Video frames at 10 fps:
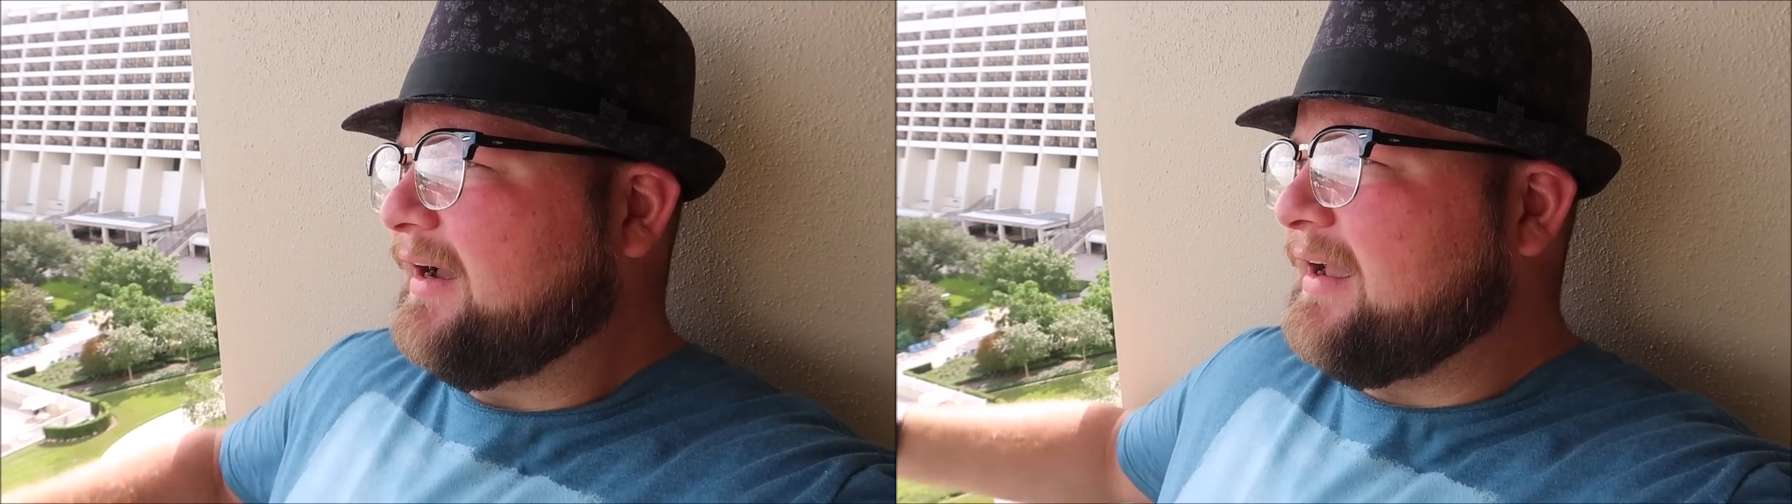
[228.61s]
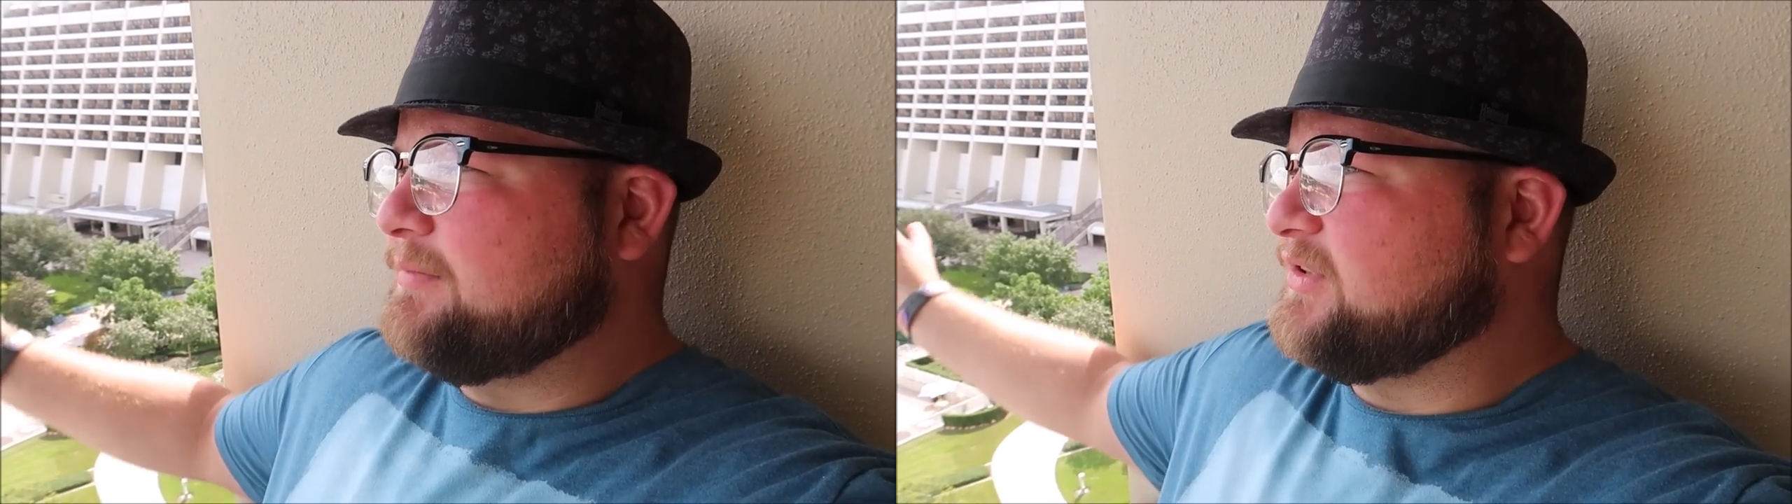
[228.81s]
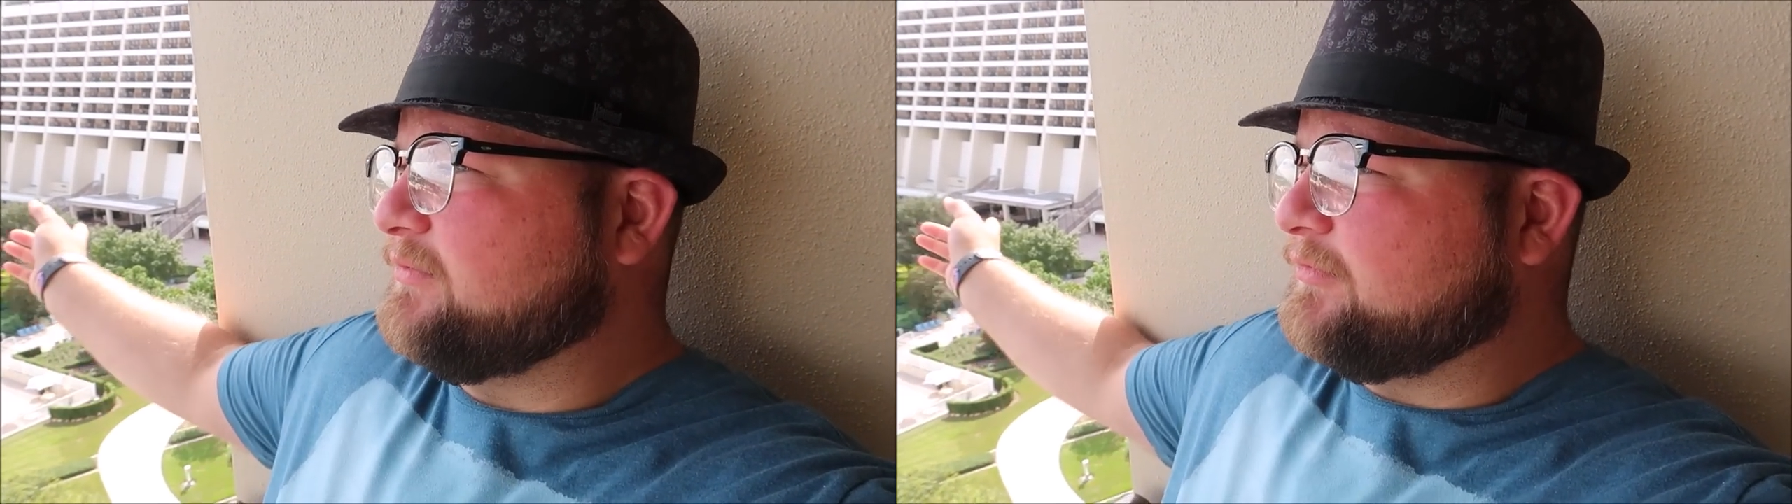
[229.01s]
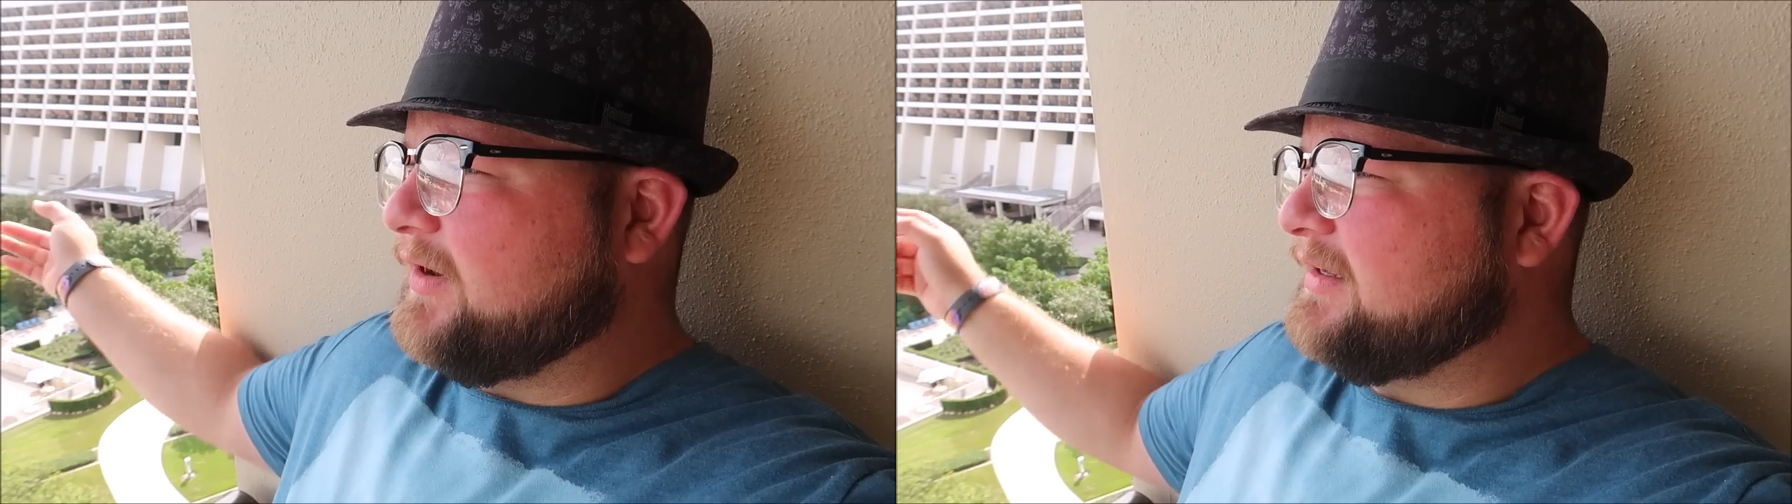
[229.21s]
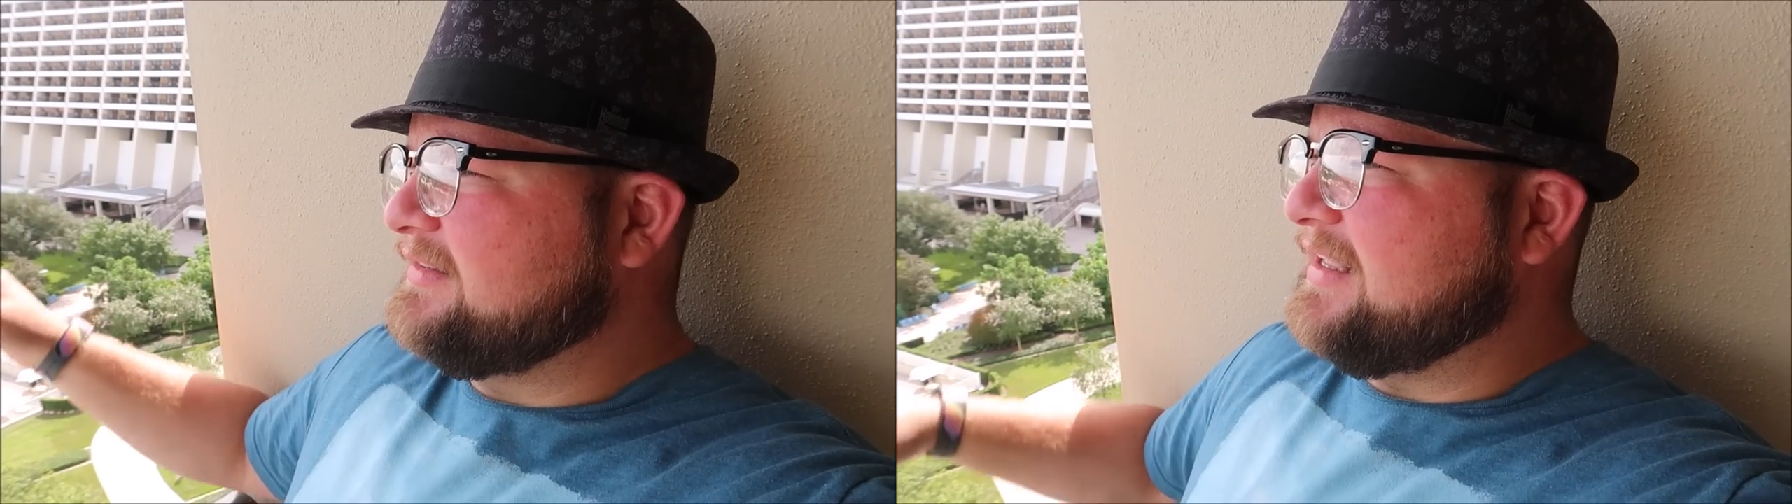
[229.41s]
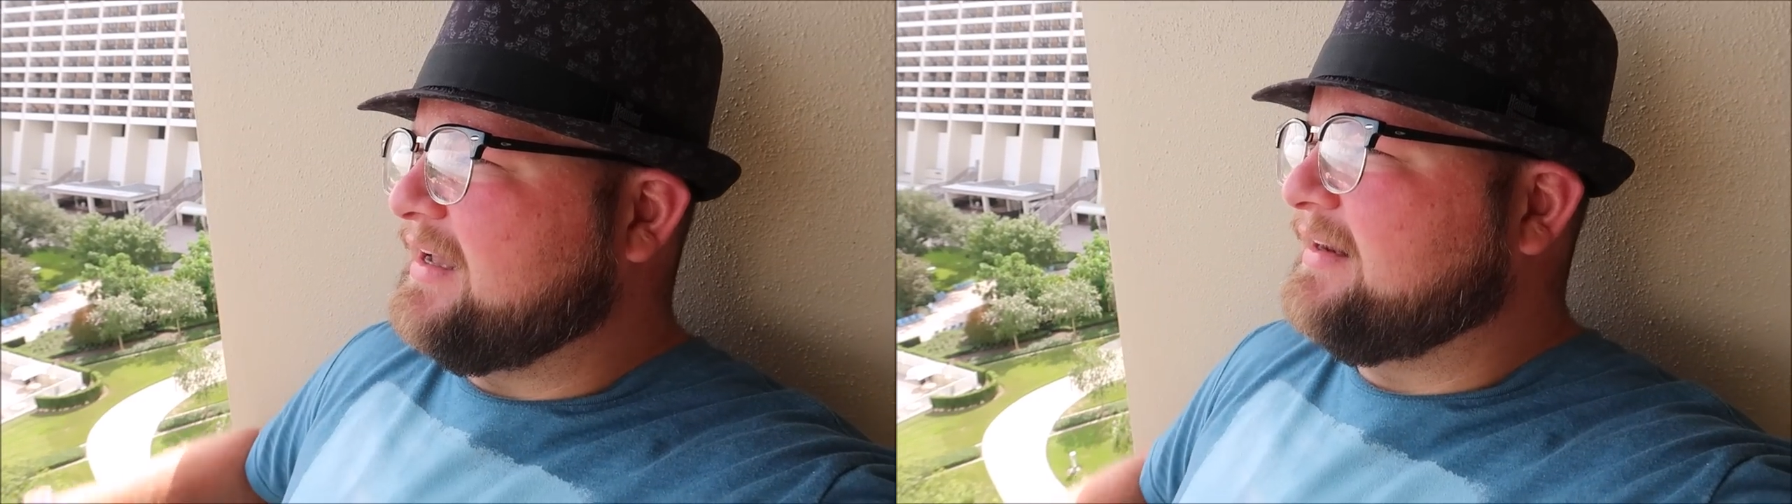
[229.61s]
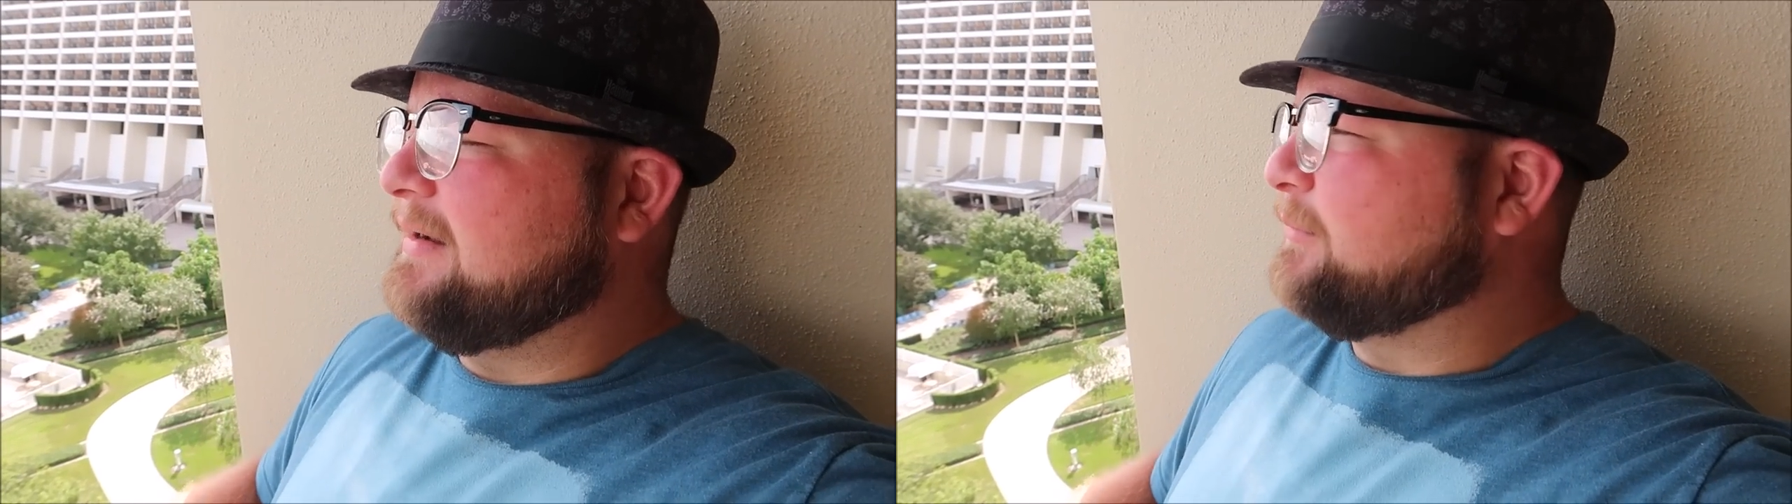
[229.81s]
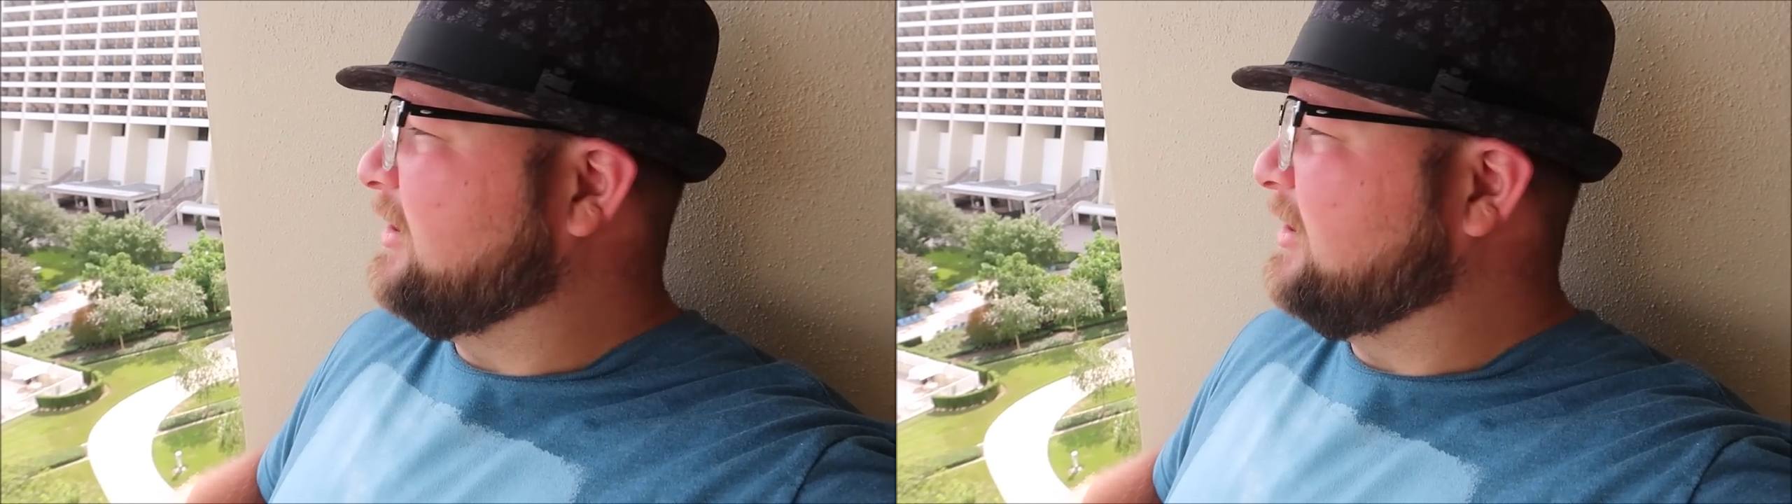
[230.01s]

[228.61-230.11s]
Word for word: I have some friends that I'm